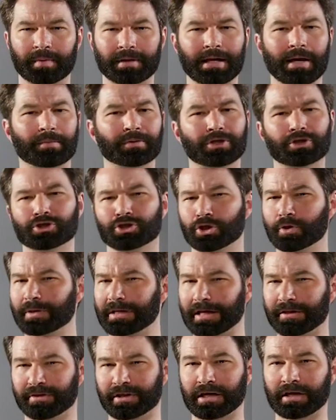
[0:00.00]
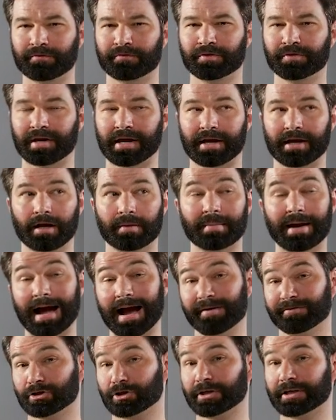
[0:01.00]
be able to do anything for them
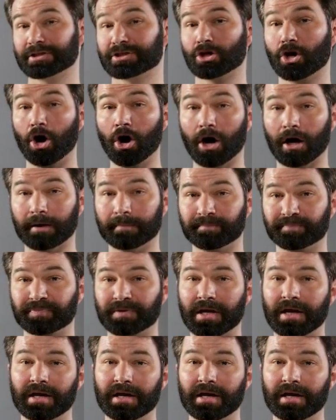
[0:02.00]
after he's gone.